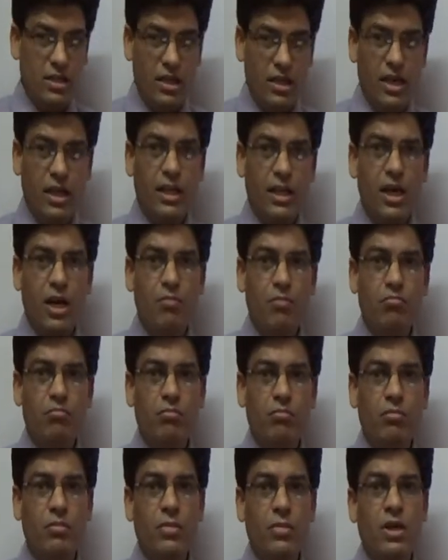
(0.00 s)
income,
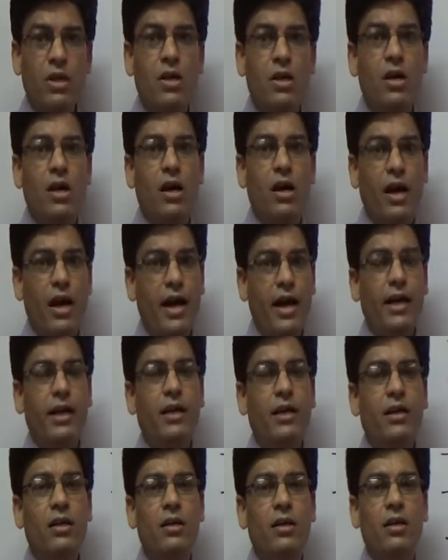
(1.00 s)

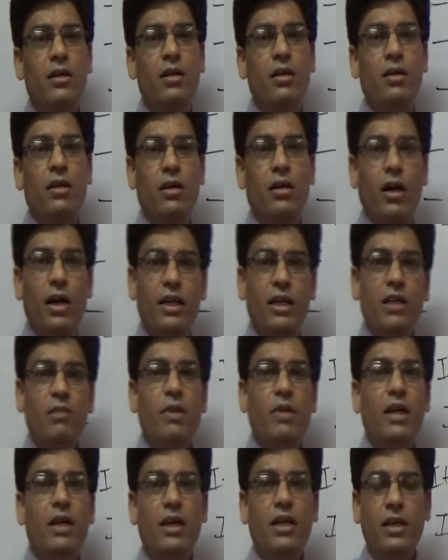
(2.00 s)
and
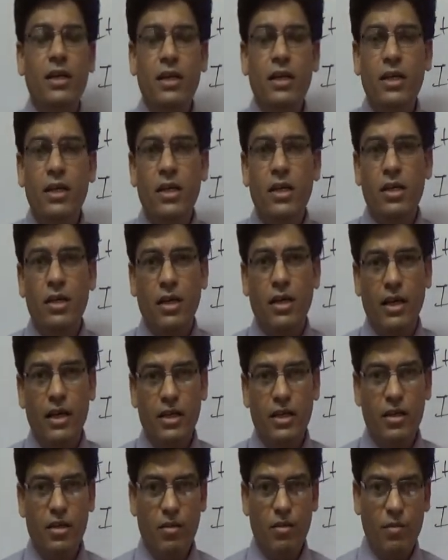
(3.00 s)
ultimately
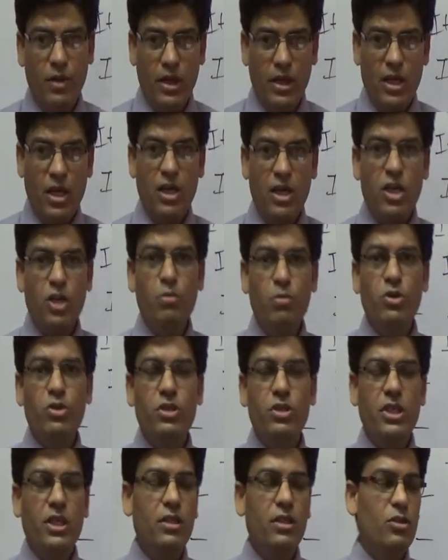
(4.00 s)
it will be
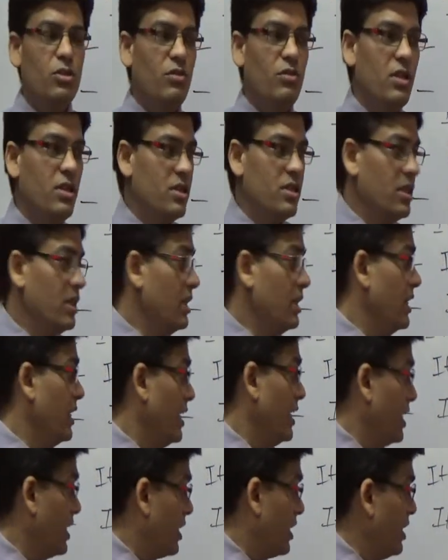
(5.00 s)
contribution towards the
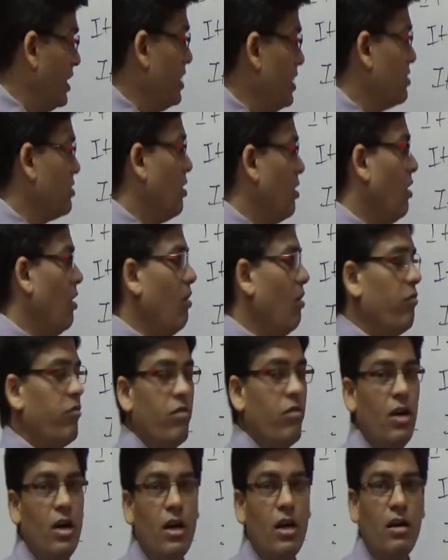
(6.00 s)
increase
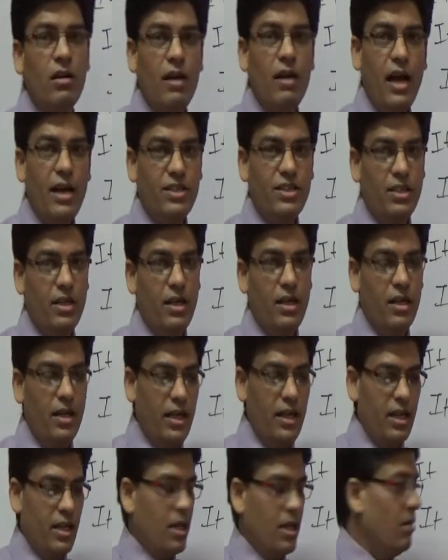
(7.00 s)
of national
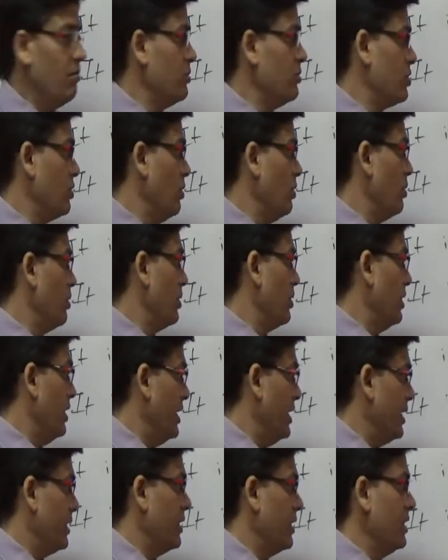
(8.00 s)
income. So
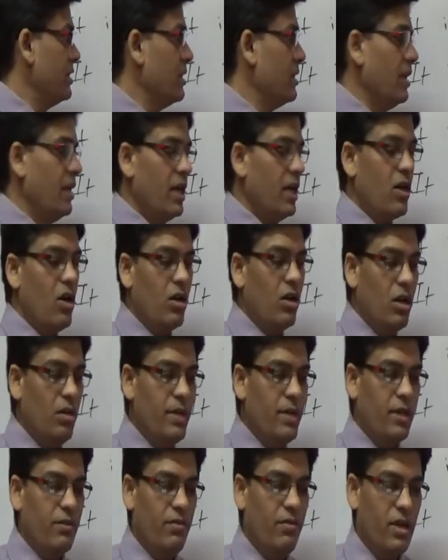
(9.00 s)
it is an
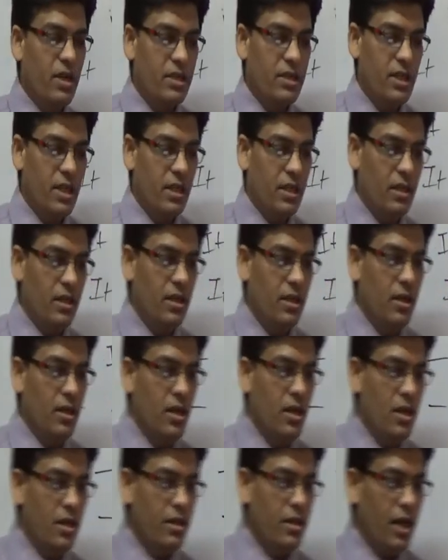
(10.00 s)
economic function.
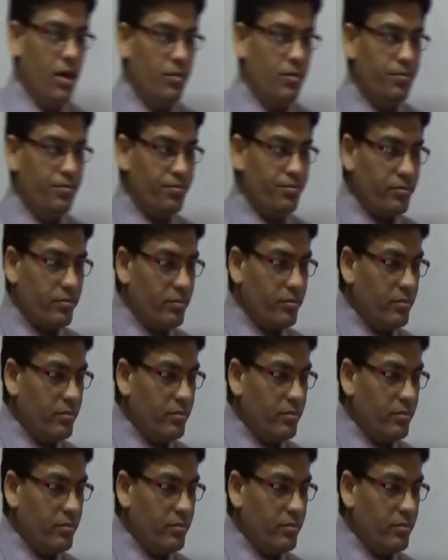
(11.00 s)
Now,